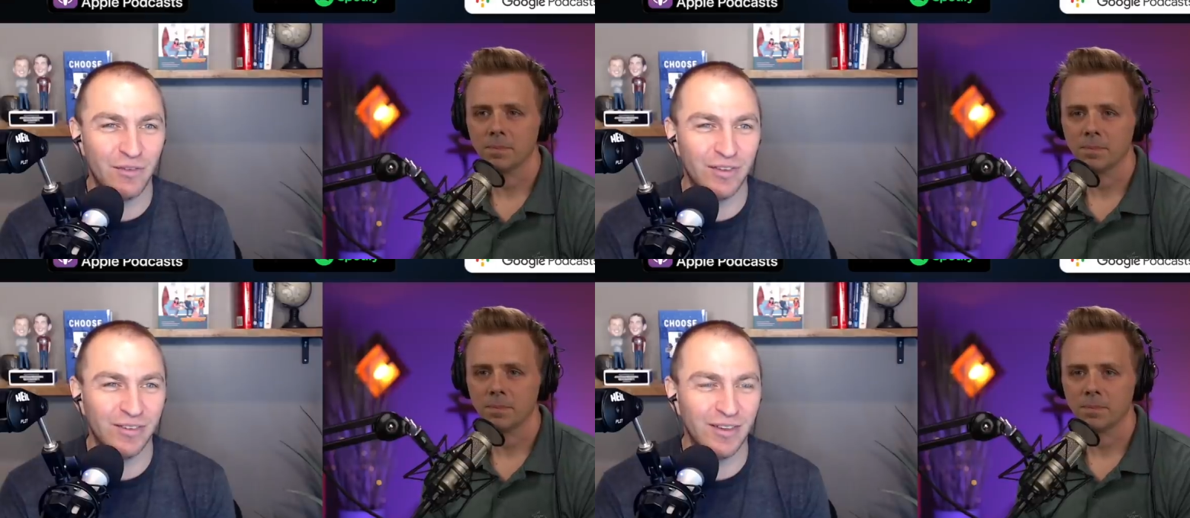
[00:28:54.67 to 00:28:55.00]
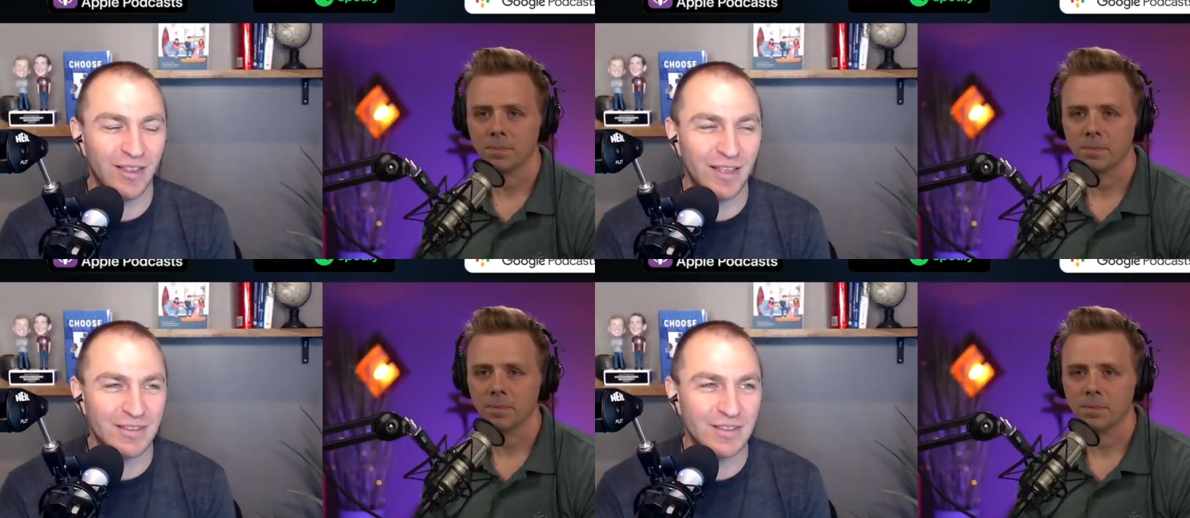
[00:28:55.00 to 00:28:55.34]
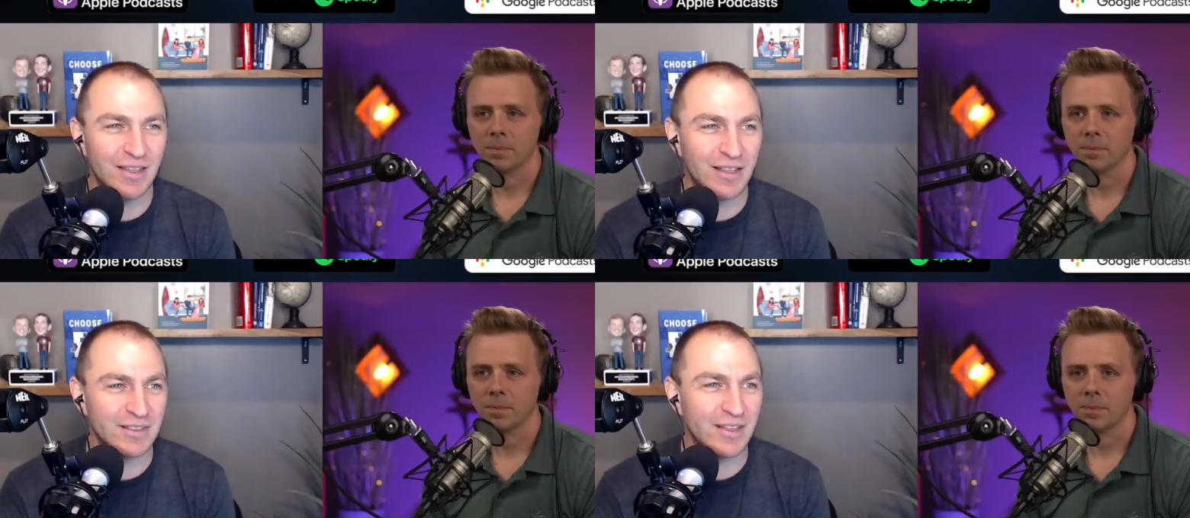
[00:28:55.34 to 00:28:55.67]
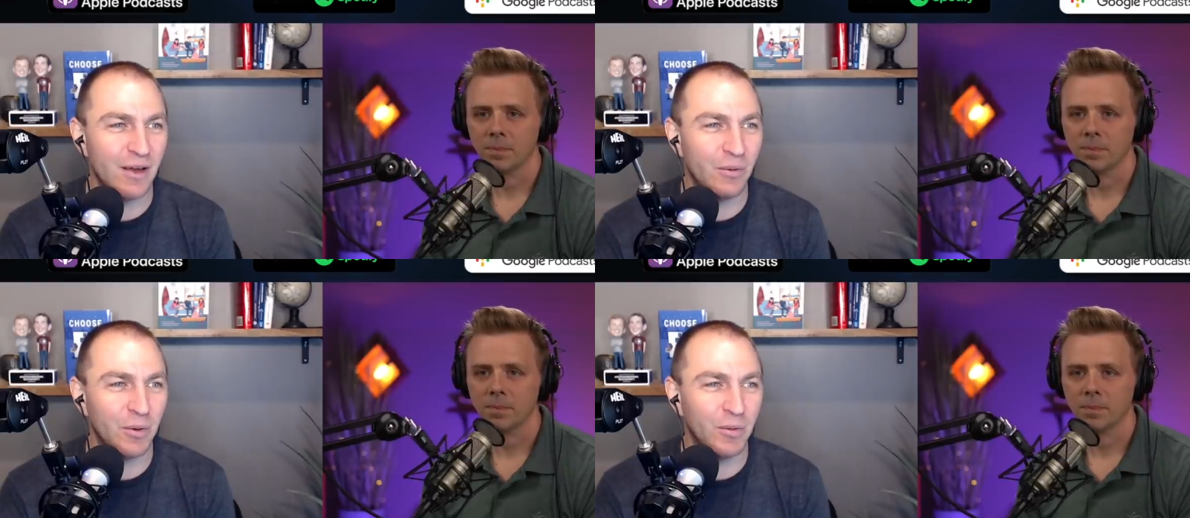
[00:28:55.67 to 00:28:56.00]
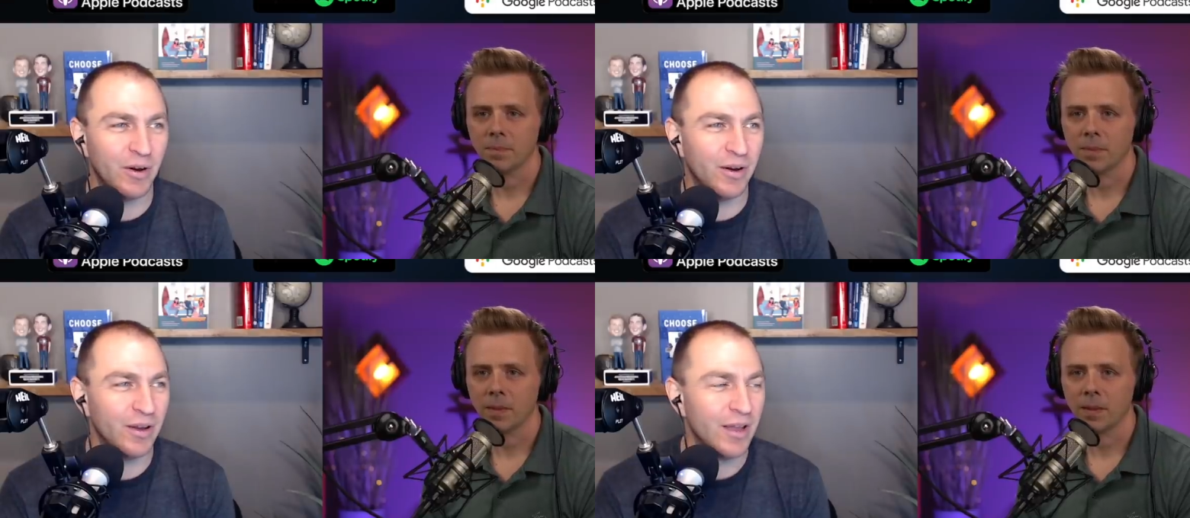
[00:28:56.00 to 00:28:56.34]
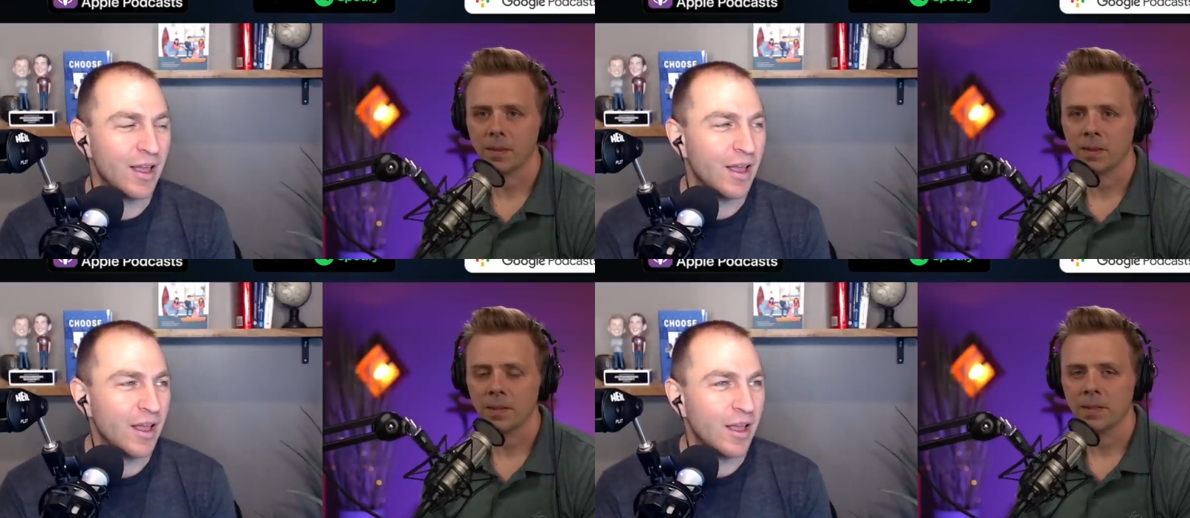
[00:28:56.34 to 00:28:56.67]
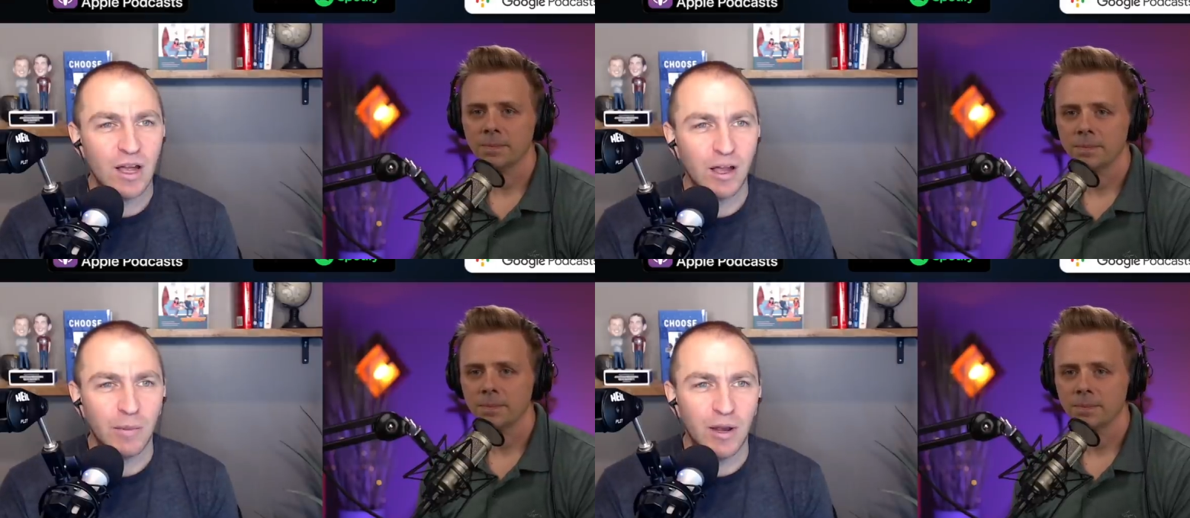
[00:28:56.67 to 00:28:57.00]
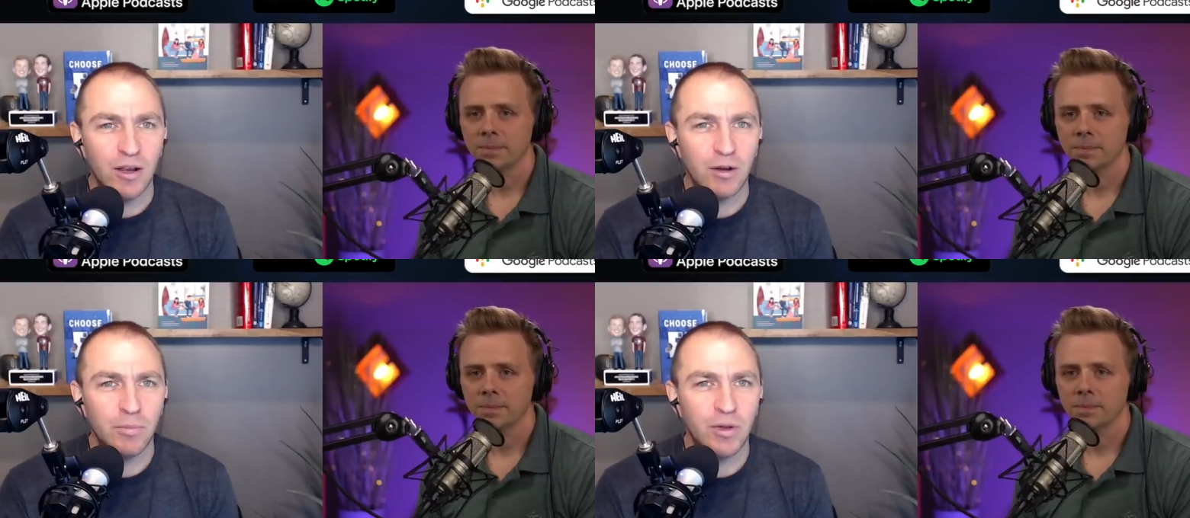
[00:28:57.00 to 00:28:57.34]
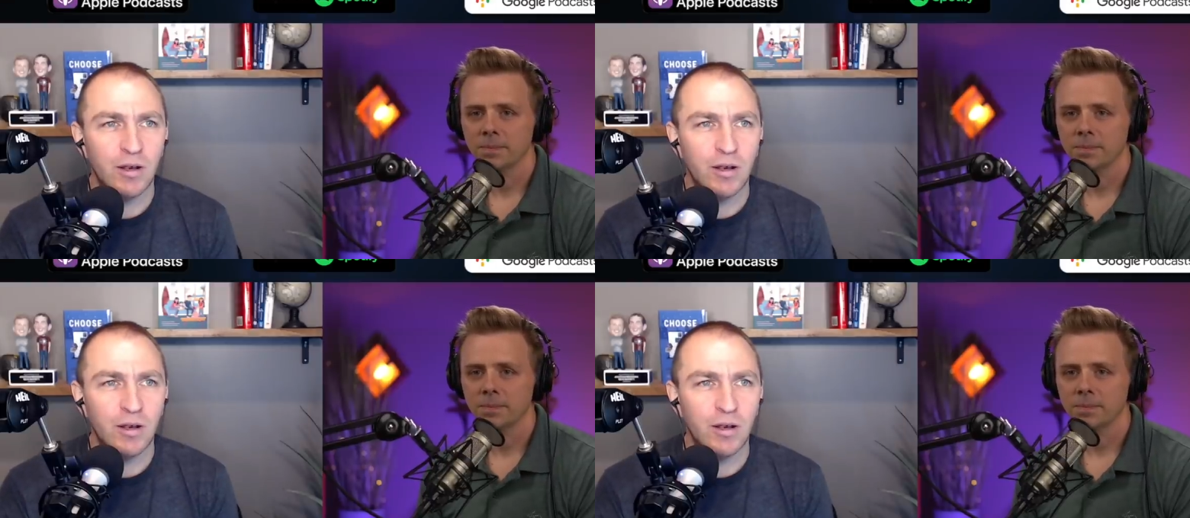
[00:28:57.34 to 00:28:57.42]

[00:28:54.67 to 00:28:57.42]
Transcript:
Speaker 1: Obviously, that's that's not what we're we're talking about here.